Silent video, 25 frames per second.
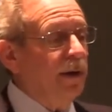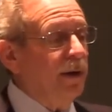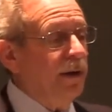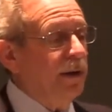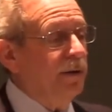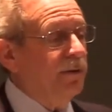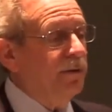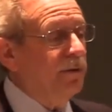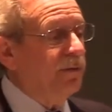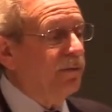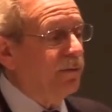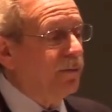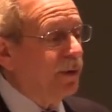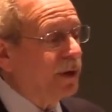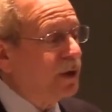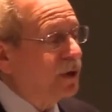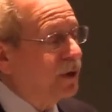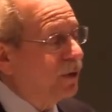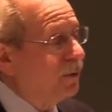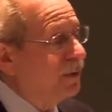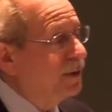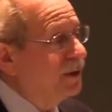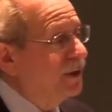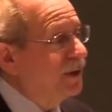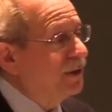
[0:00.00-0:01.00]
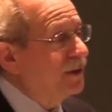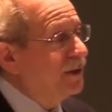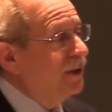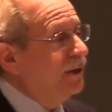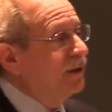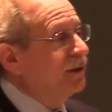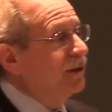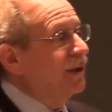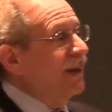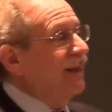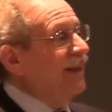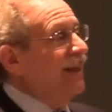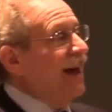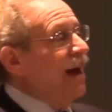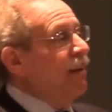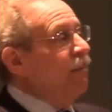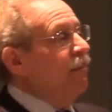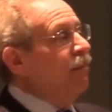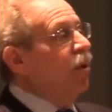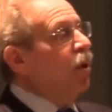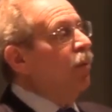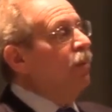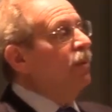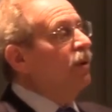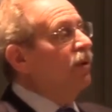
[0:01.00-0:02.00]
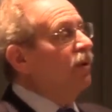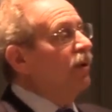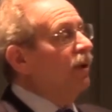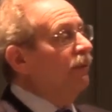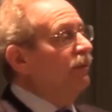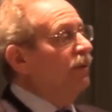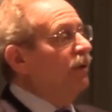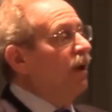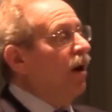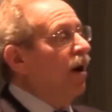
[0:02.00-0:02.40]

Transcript: is the frictional resistance that moment of